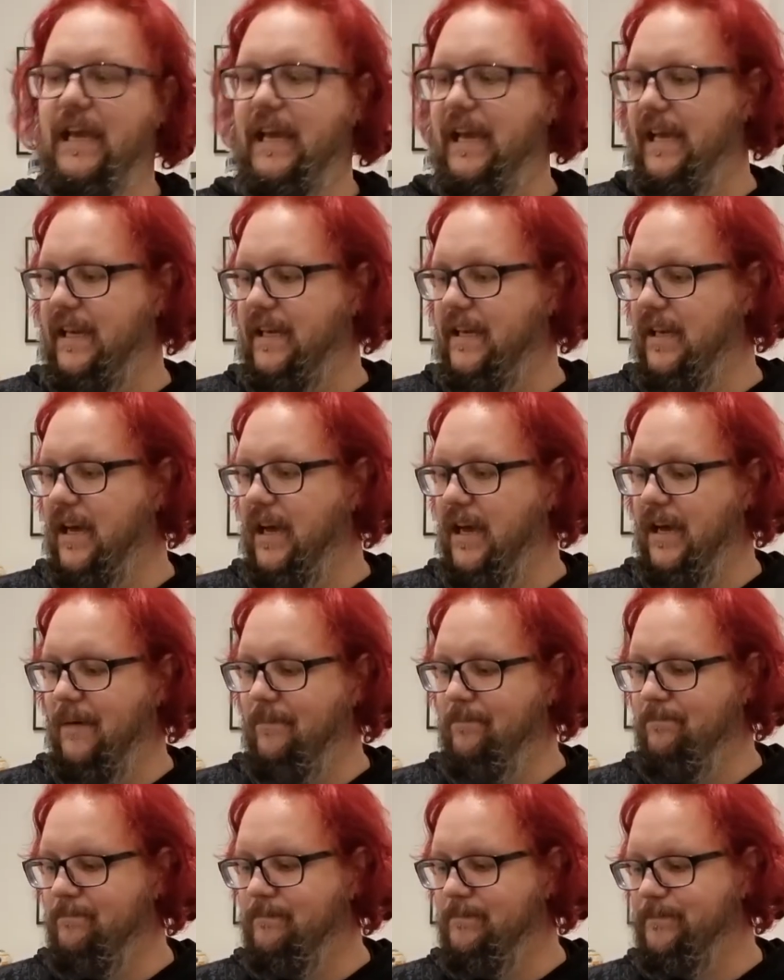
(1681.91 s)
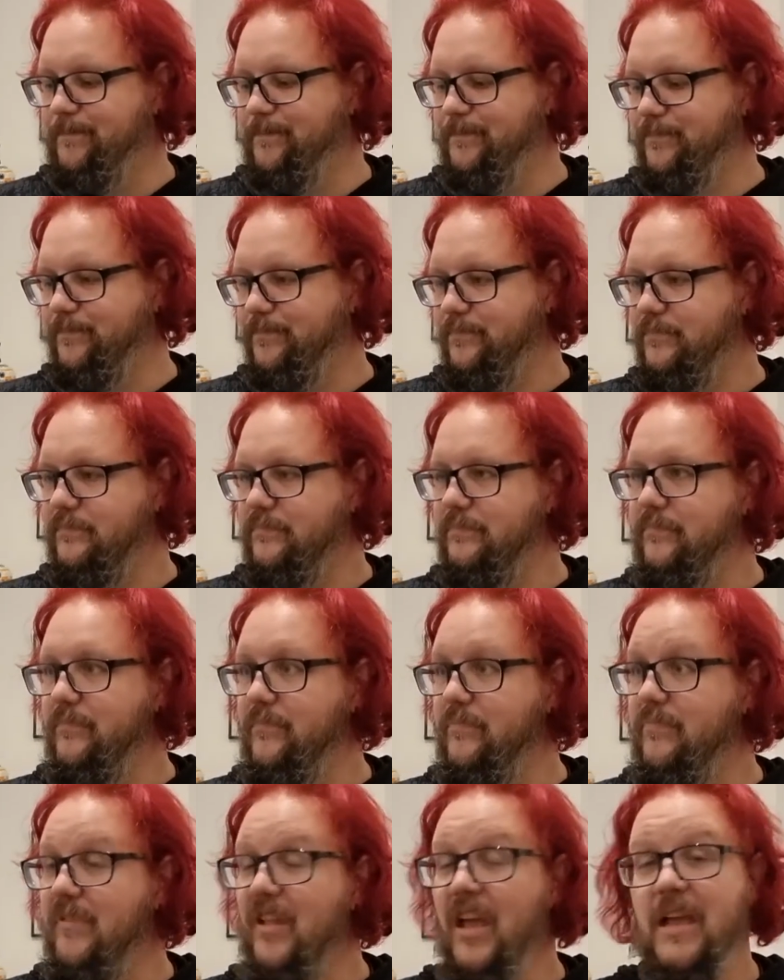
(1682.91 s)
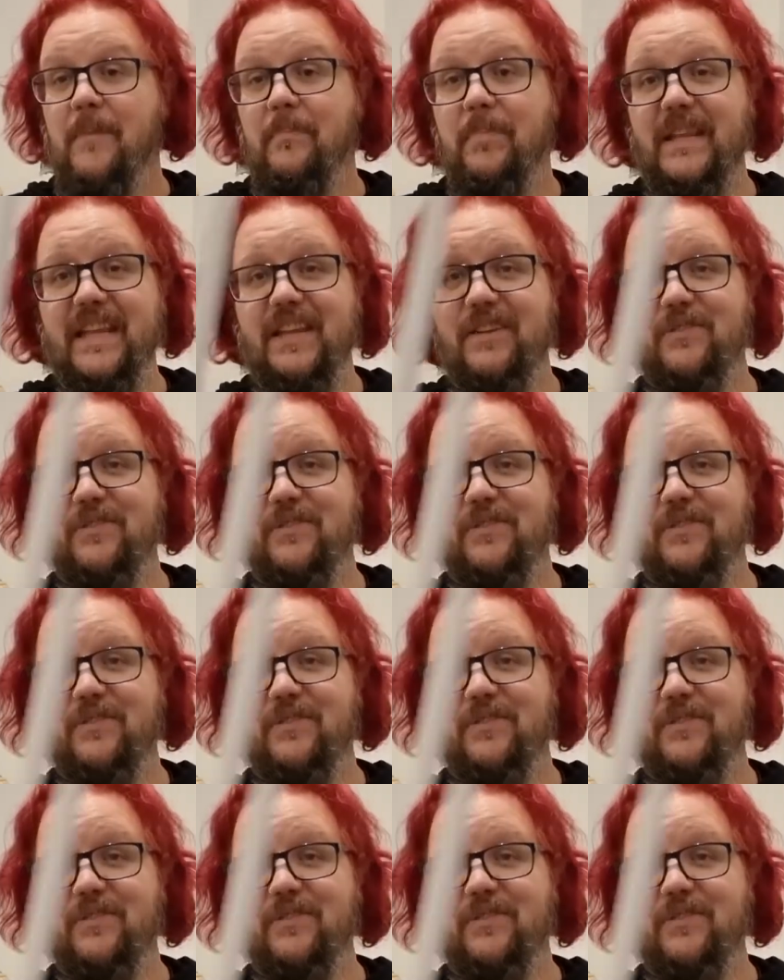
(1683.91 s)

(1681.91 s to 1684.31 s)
and but then